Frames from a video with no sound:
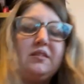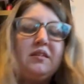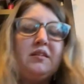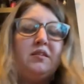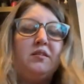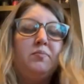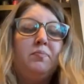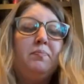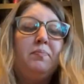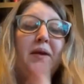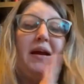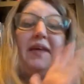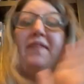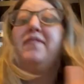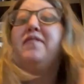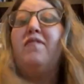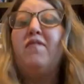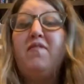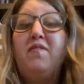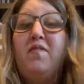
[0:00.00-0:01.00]
is pick
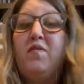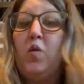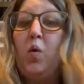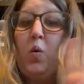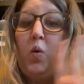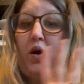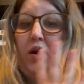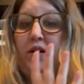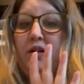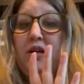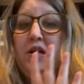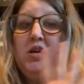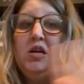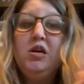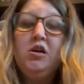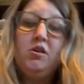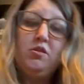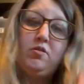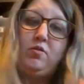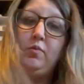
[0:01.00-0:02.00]
4.
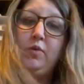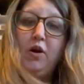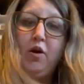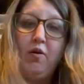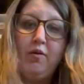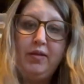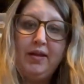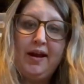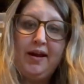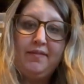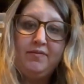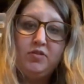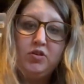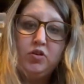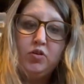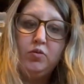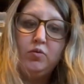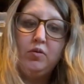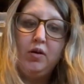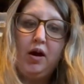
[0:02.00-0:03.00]
So we only have
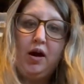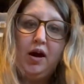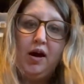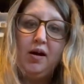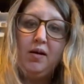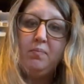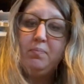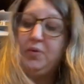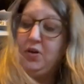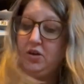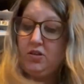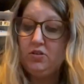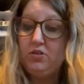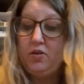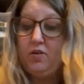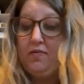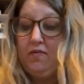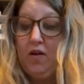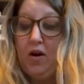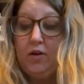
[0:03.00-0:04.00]
2 books
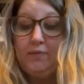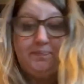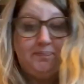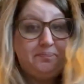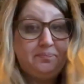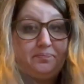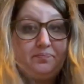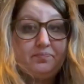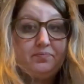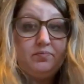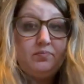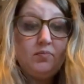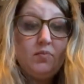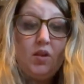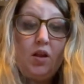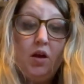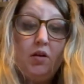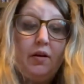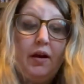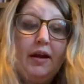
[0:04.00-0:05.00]
so far.
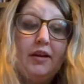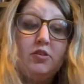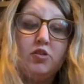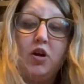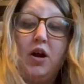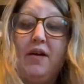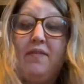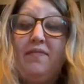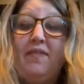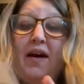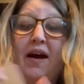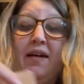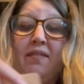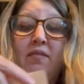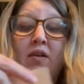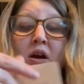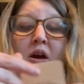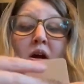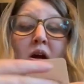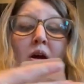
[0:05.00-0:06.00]
Okay, draw 5.
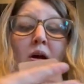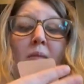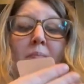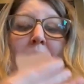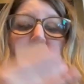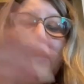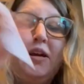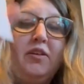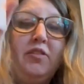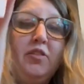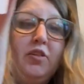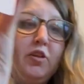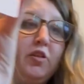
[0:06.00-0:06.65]
Pick the